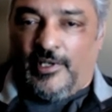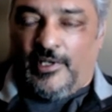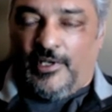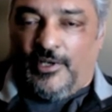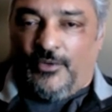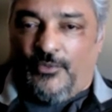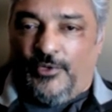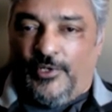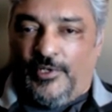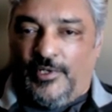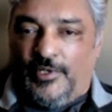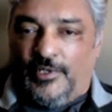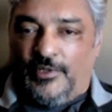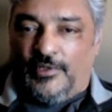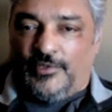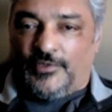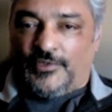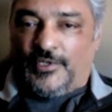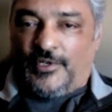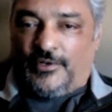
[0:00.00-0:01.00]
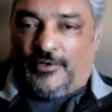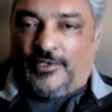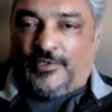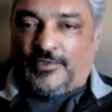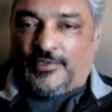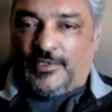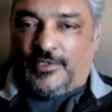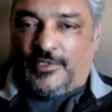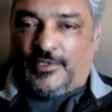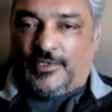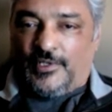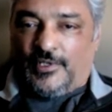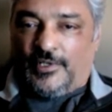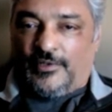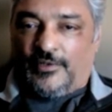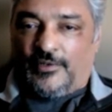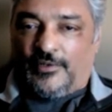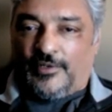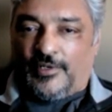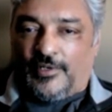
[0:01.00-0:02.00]
did the series.
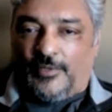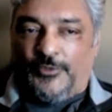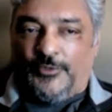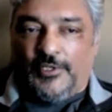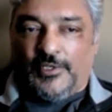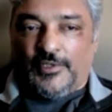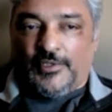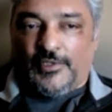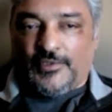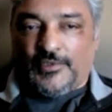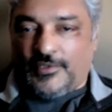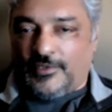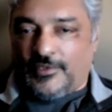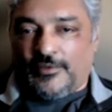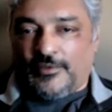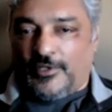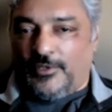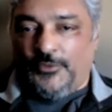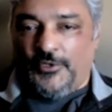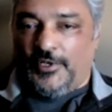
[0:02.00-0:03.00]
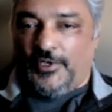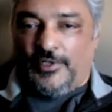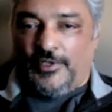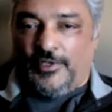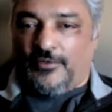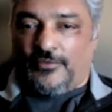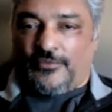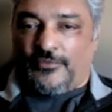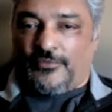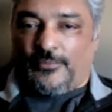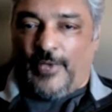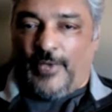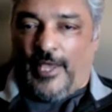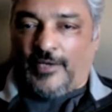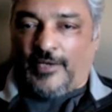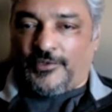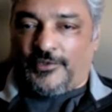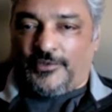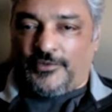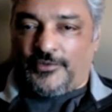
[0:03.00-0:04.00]
I mean, it's a community of
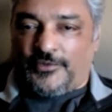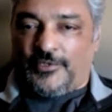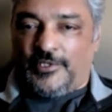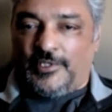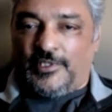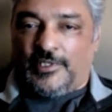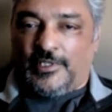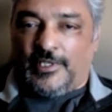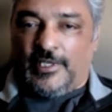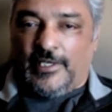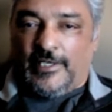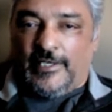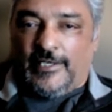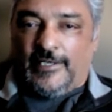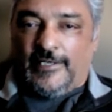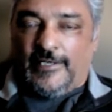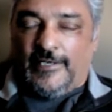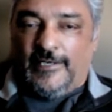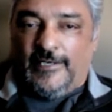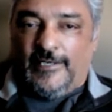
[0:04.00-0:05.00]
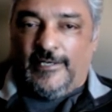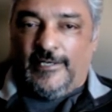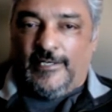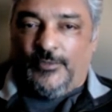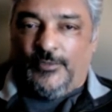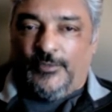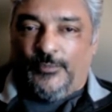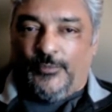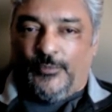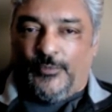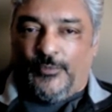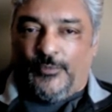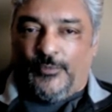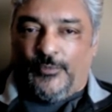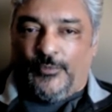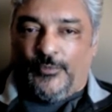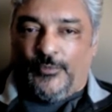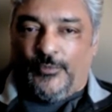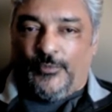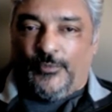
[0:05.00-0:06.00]
actors, right?
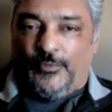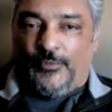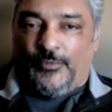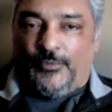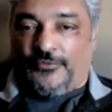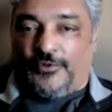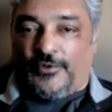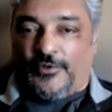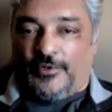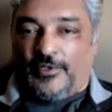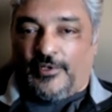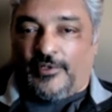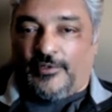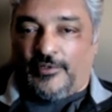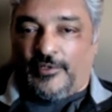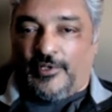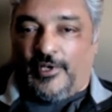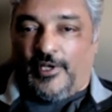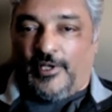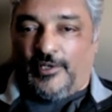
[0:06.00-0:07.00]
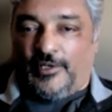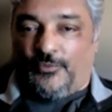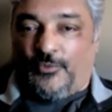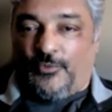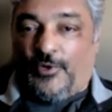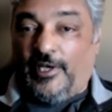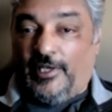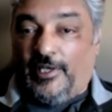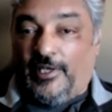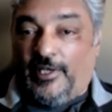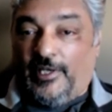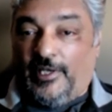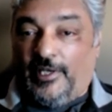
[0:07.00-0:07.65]
Particularly if you're a non-white,